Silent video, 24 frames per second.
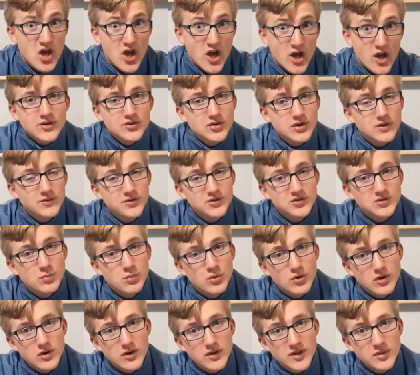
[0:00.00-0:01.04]
Sulfur's
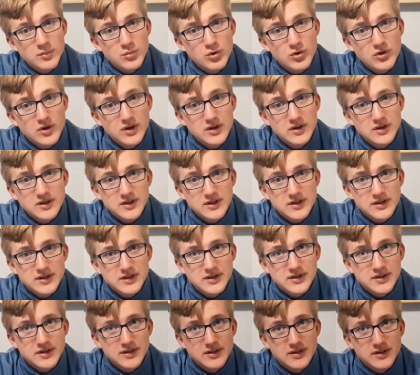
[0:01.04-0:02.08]
boiling point
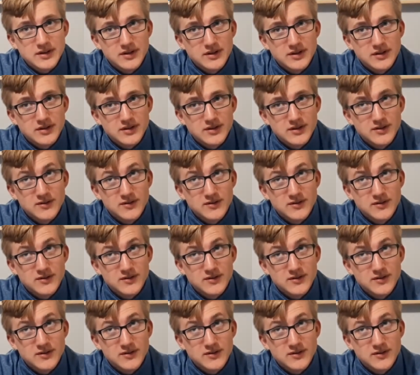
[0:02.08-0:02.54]
is